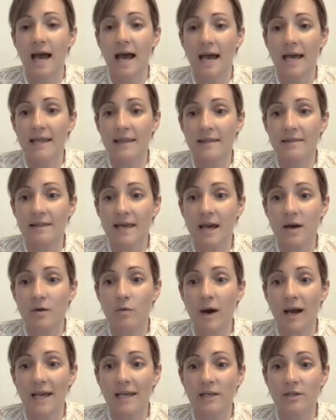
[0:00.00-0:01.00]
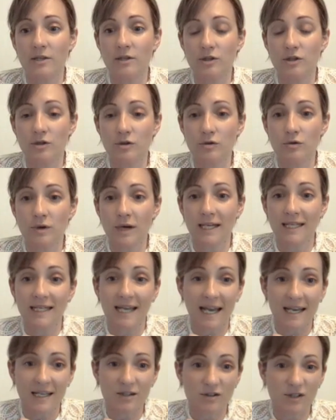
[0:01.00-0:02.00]
And that way you're
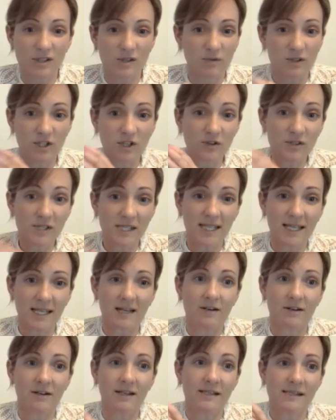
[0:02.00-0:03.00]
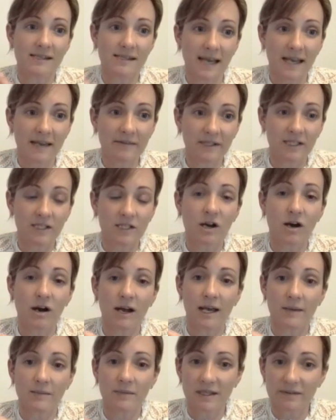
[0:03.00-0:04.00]
just reducing errors, saving
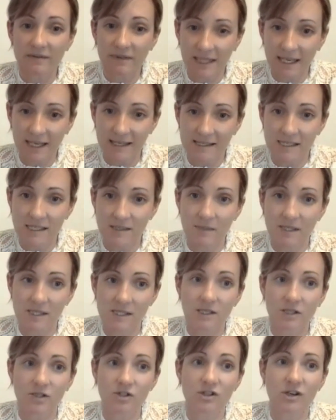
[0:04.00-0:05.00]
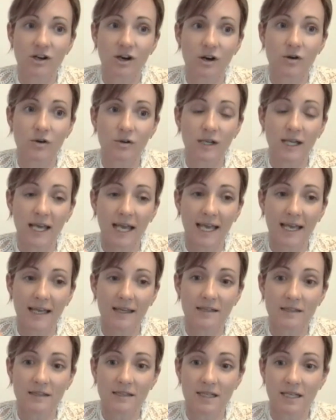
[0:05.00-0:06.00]
time, giving customers control,
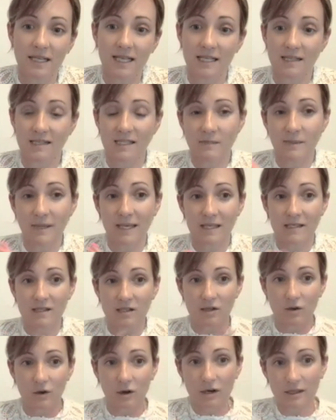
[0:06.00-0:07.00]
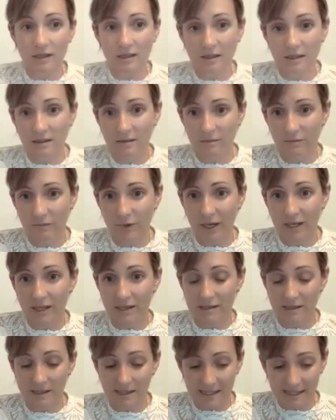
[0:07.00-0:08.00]
and it speaks to your
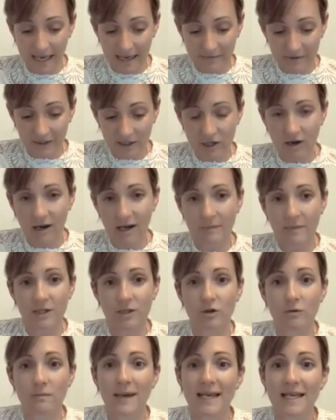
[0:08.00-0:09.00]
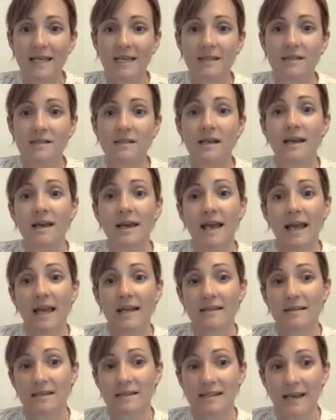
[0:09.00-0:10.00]
both saving time in your back end
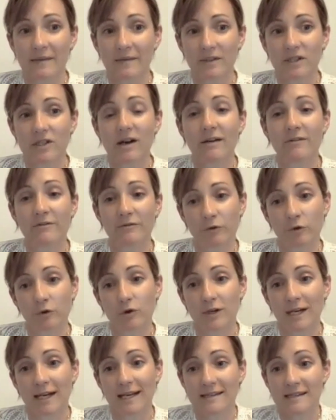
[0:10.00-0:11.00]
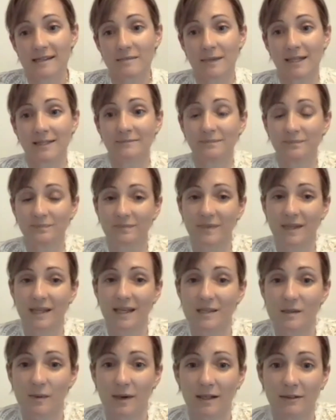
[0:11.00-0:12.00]
and saving time for your customer
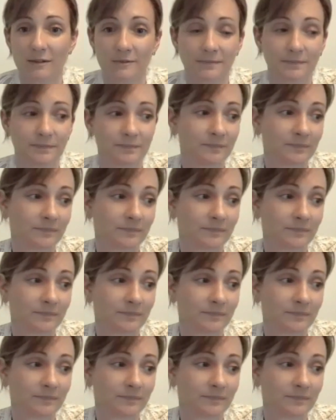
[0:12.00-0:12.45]
as well.